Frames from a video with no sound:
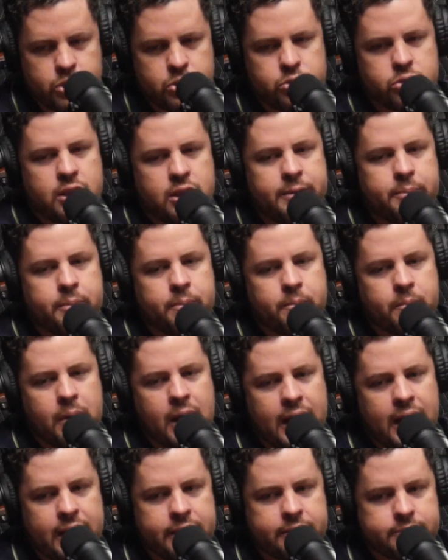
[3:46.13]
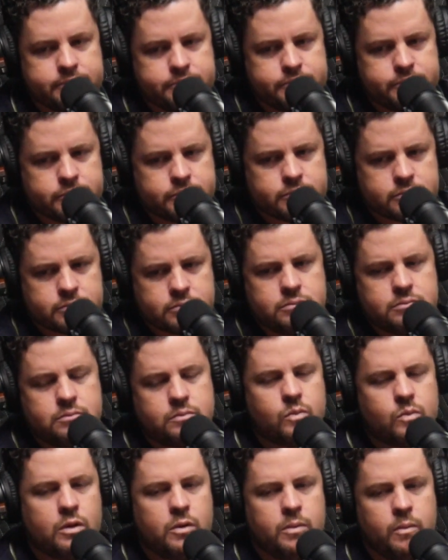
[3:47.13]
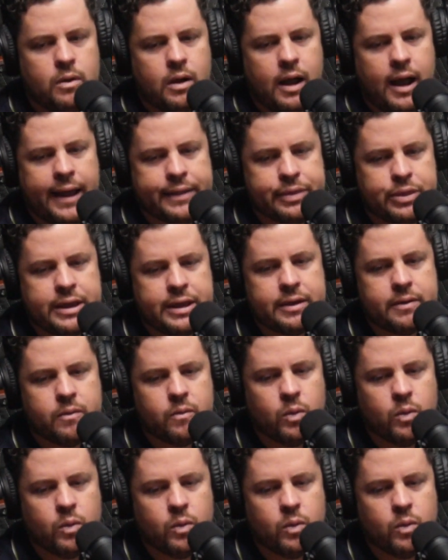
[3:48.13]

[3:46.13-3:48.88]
think. I think